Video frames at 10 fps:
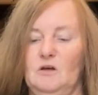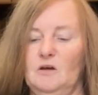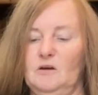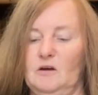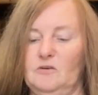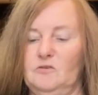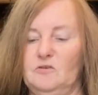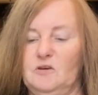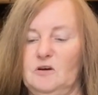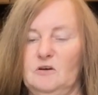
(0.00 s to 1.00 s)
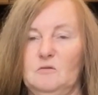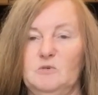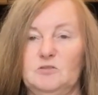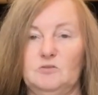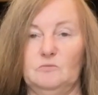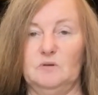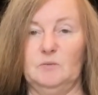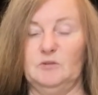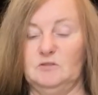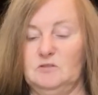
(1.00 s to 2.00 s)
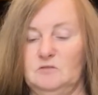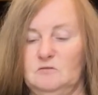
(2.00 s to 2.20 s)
And now you cut them into ribbons.